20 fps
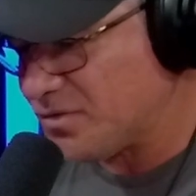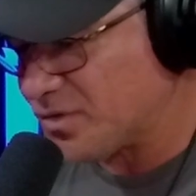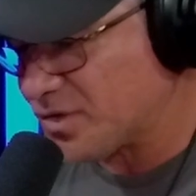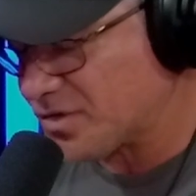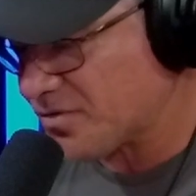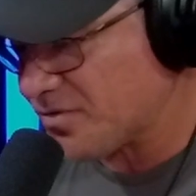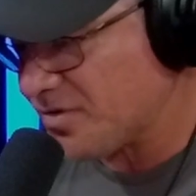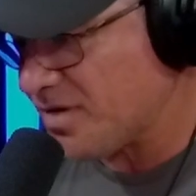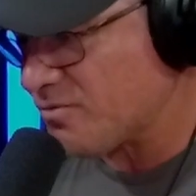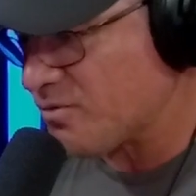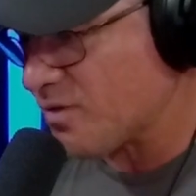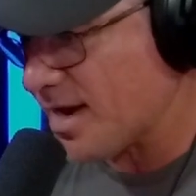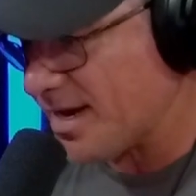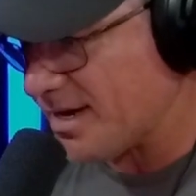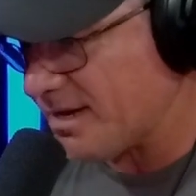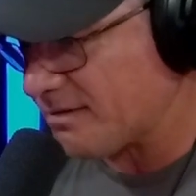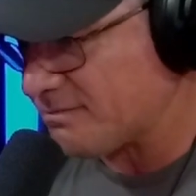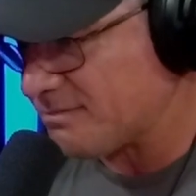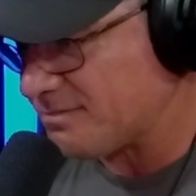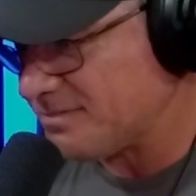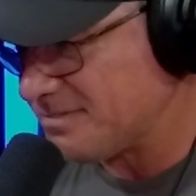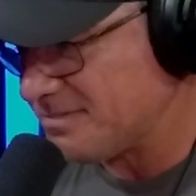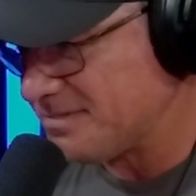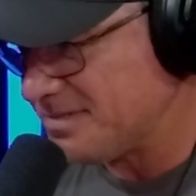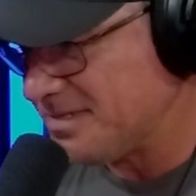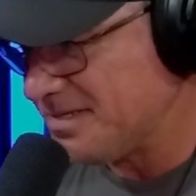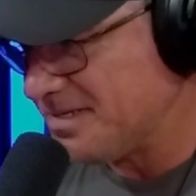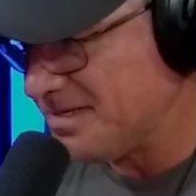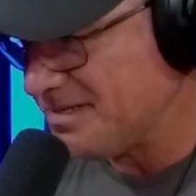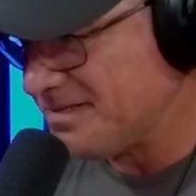screenwriting.
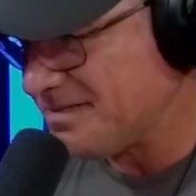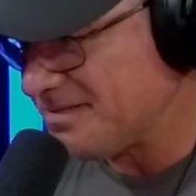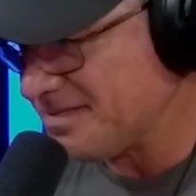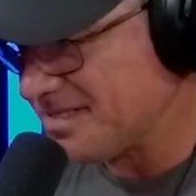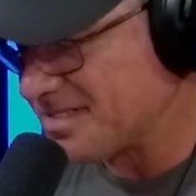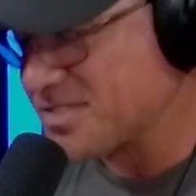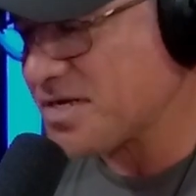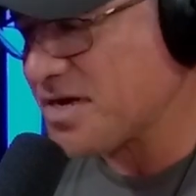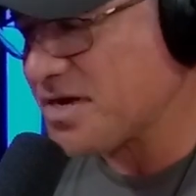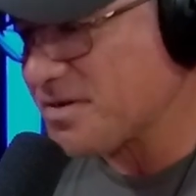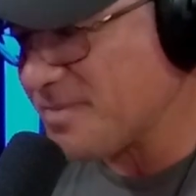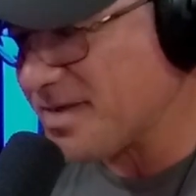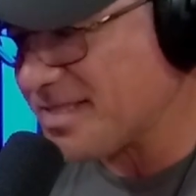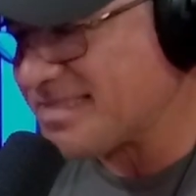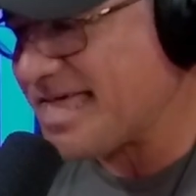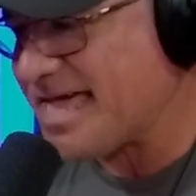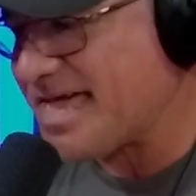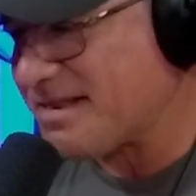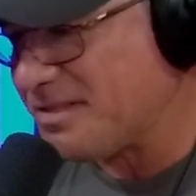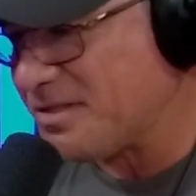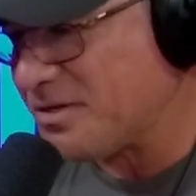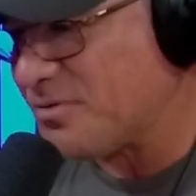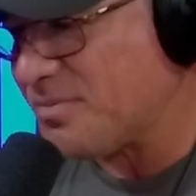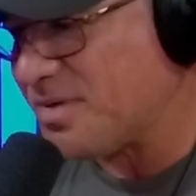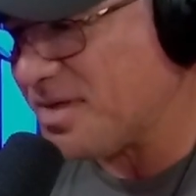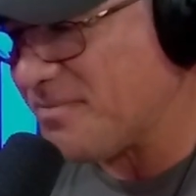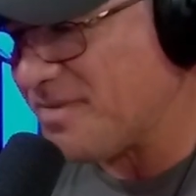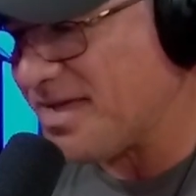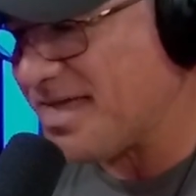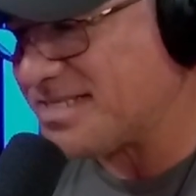Let's talk about that a little
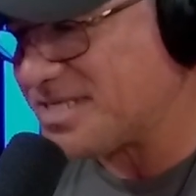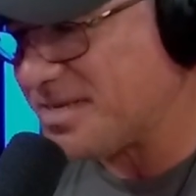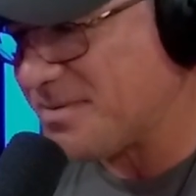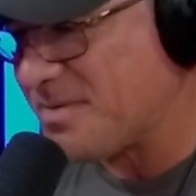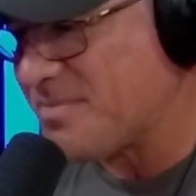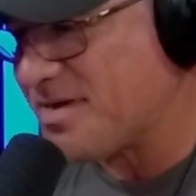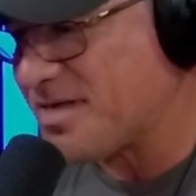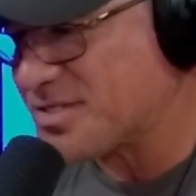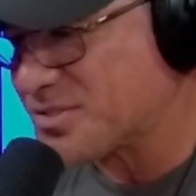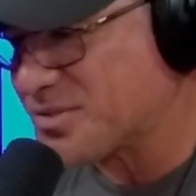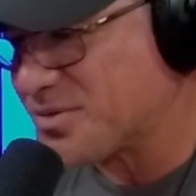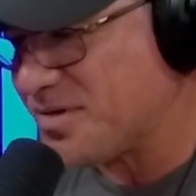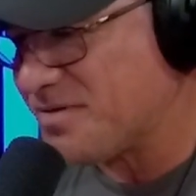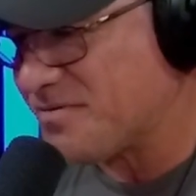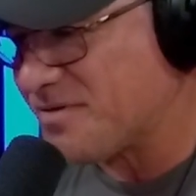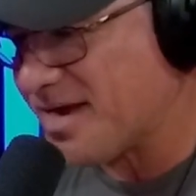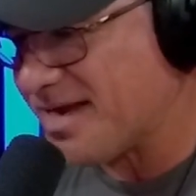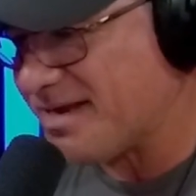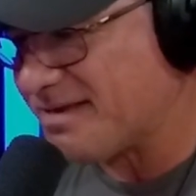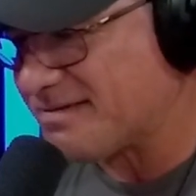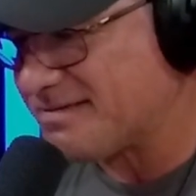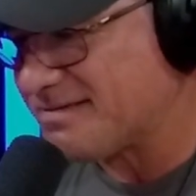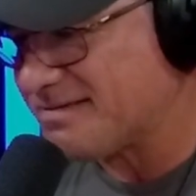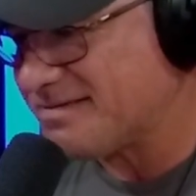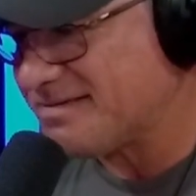bit, man. Tell me about screenwriting.